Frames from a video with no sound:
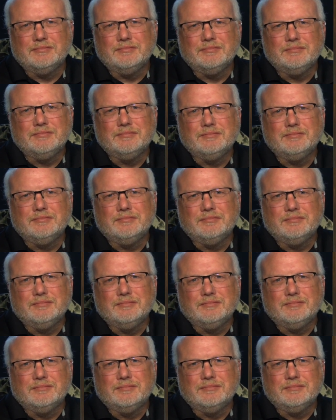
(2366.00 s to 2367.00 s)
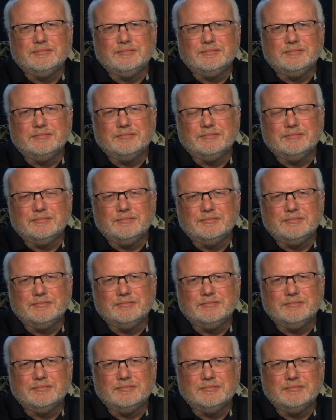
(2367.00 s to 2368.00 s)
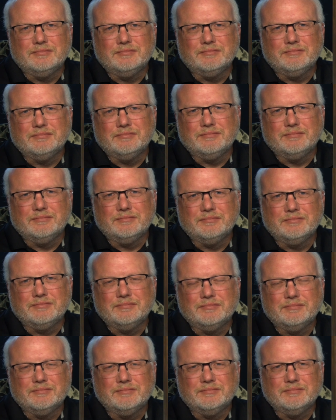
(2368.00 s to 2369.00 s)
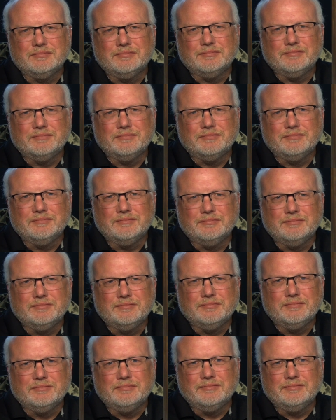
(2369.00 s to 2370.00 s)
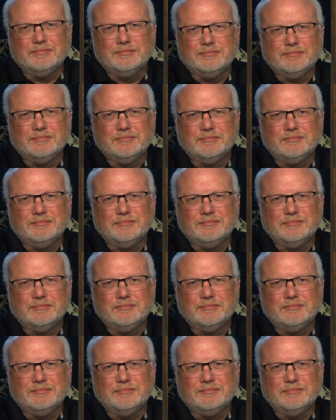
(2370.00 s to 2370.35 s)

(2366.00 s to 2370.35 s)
[no speech]